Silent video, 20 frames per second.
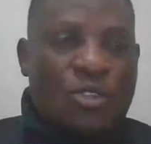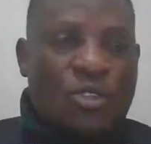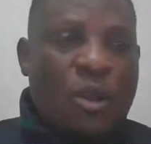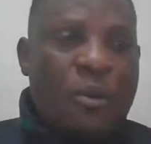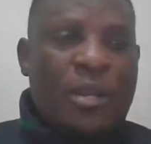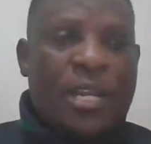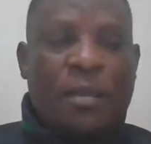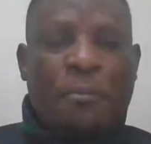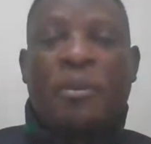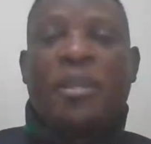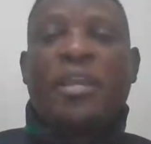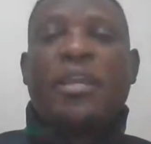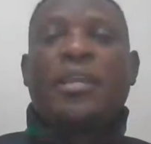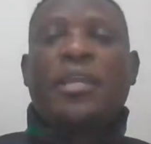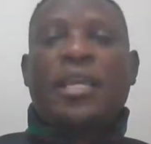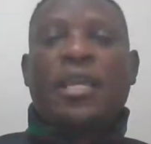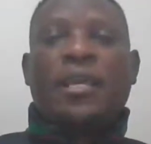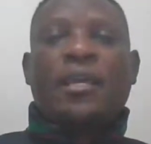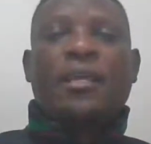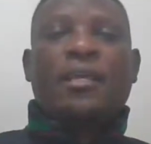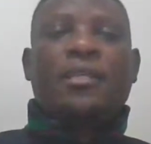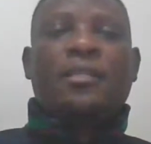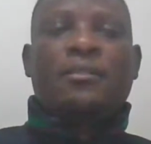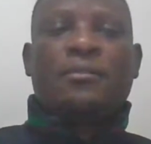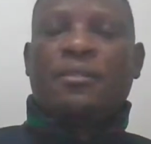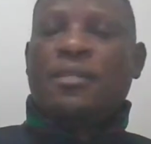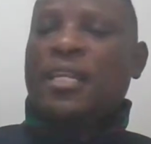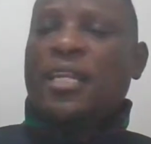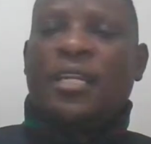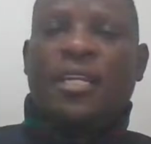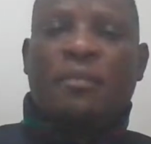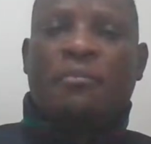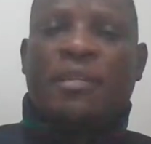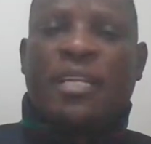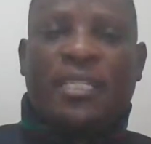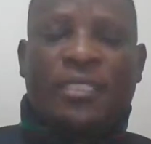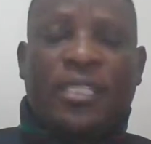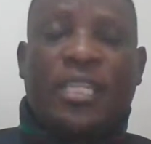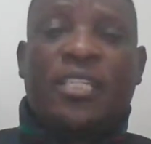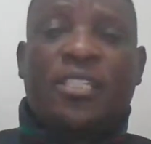So I want to pay a little bit
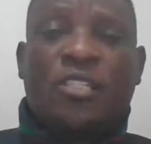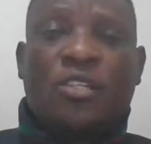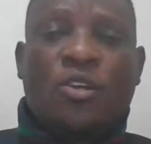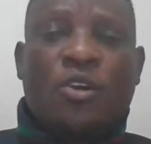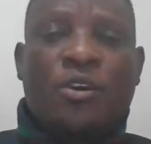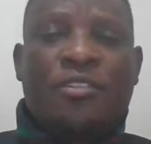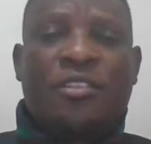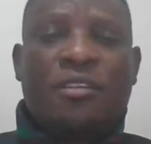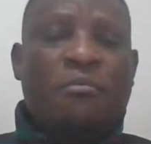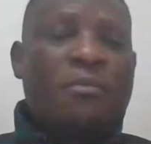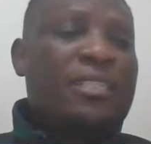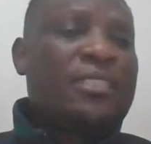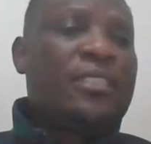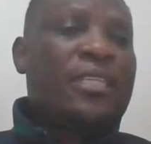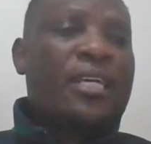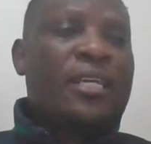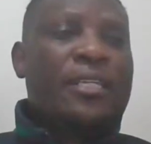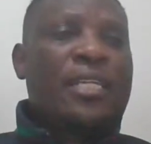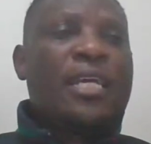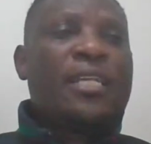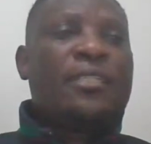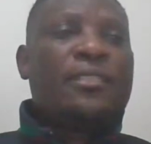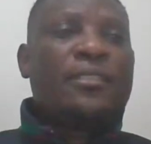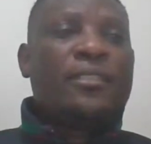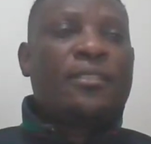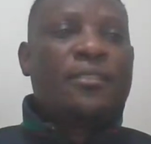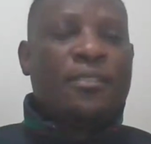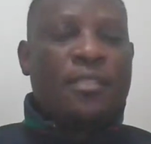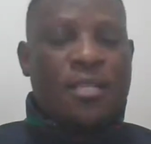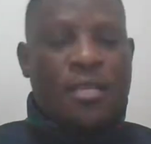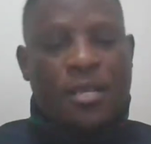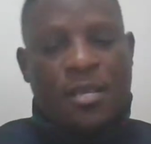attention on thematic analysis.